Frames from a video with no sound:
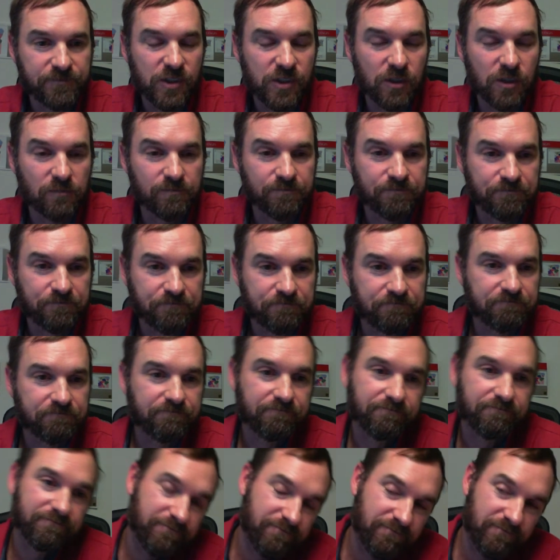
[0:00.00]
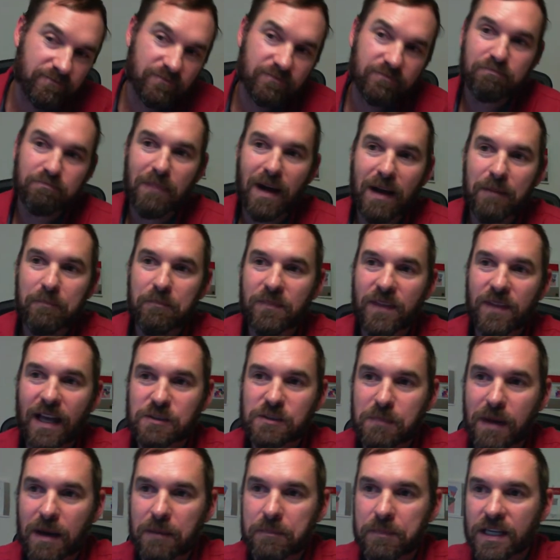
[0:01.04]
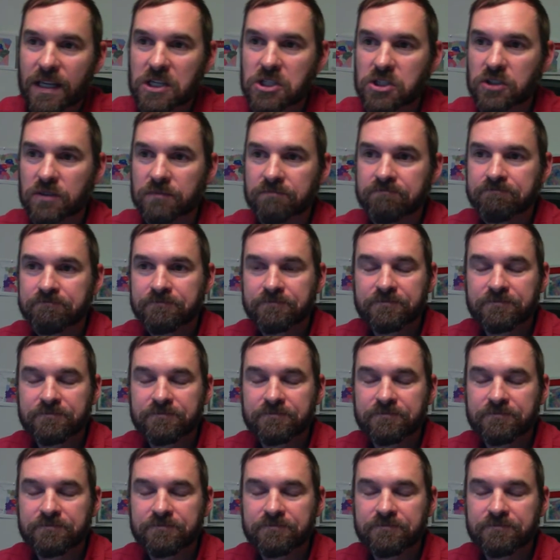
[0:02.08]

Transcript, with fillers: So, my that's my pitch.